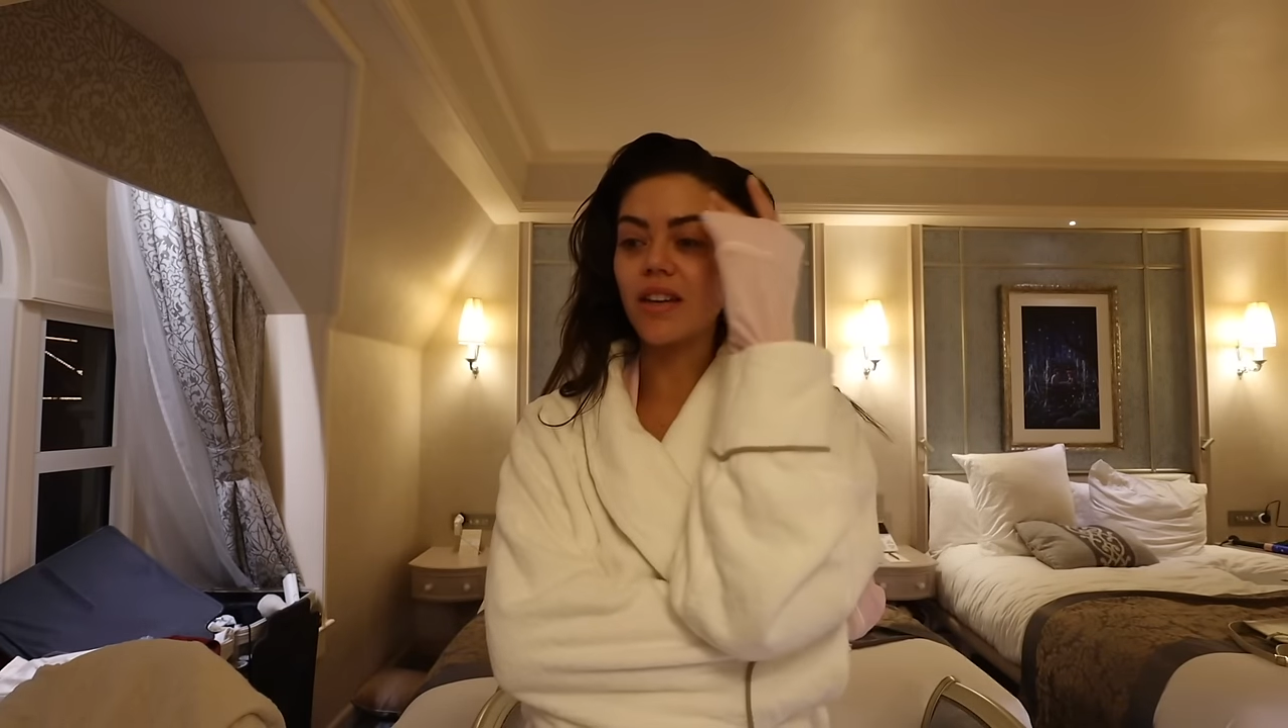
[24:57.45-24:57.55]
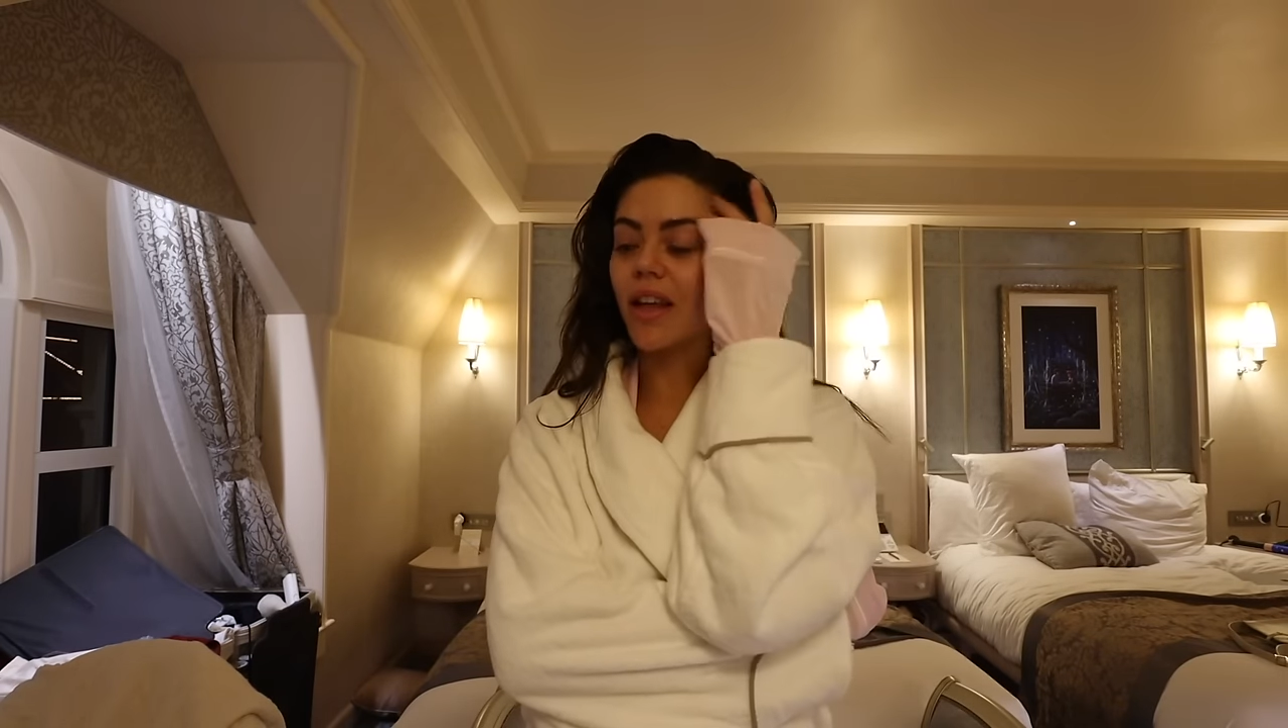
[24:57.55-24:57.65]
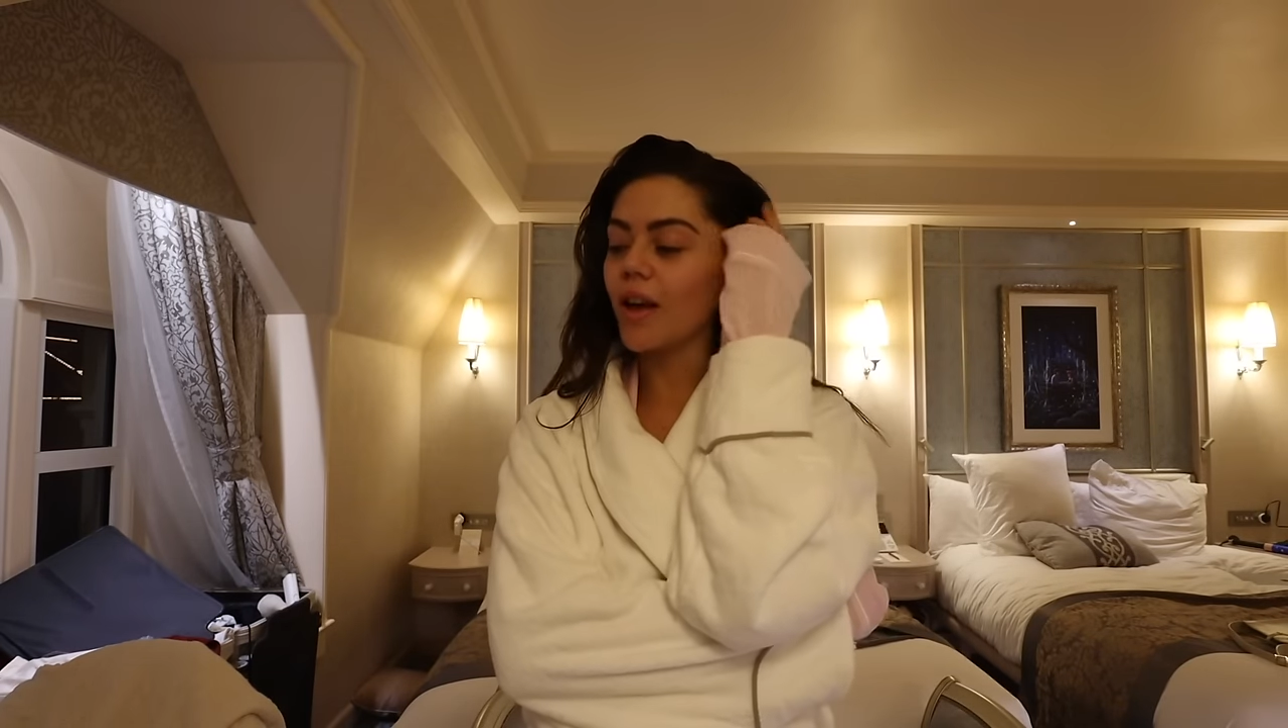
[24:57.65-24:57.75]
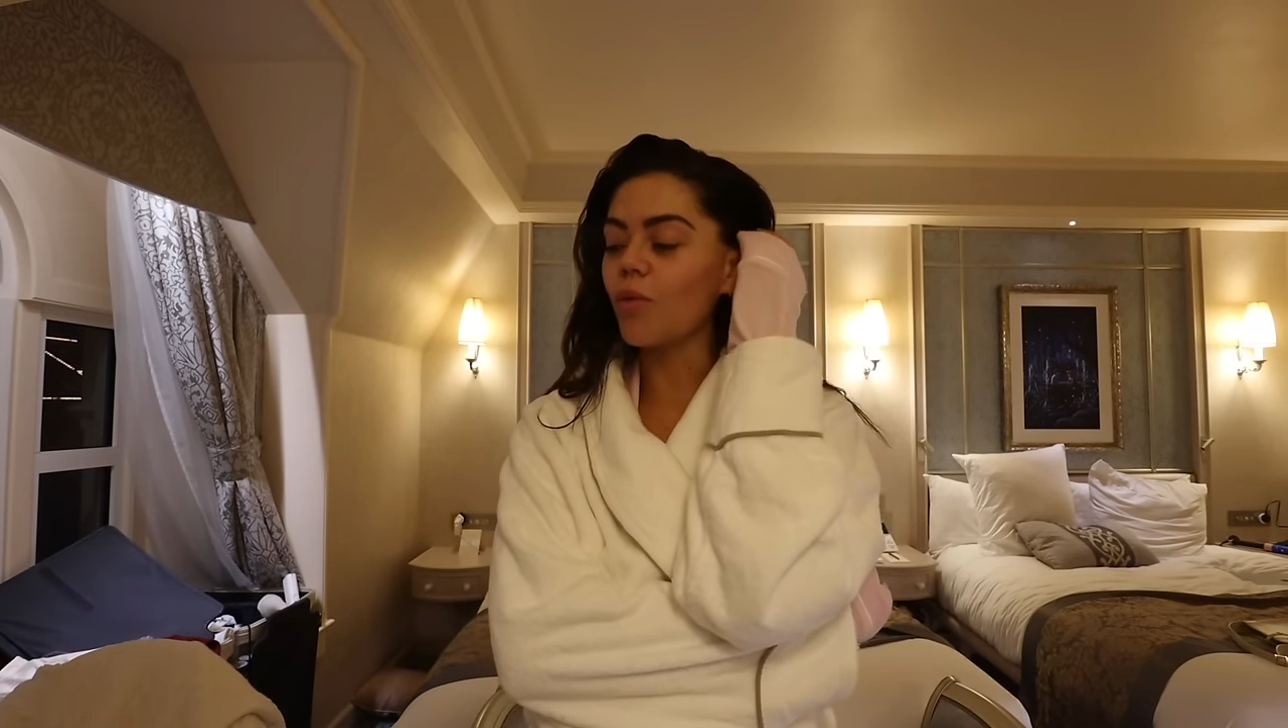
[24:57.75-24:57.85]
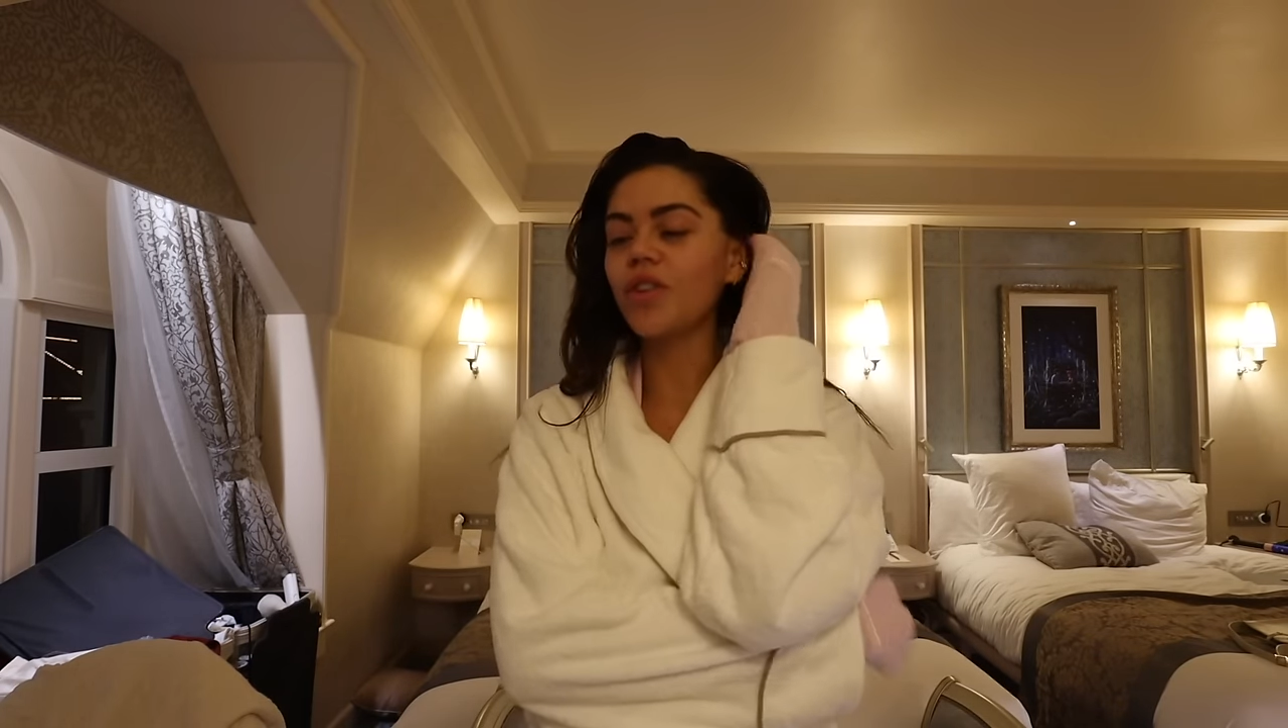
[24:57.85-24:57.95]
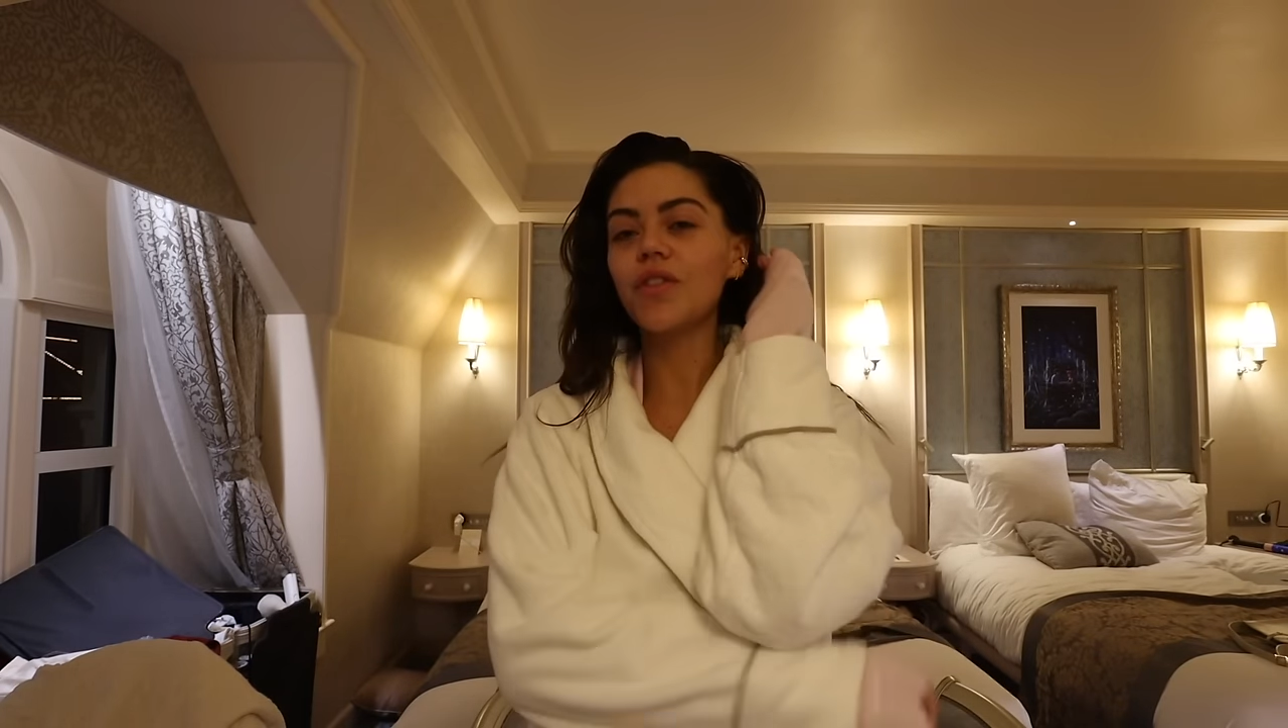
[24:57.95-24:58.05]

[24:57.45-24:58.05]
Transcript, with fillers: like one of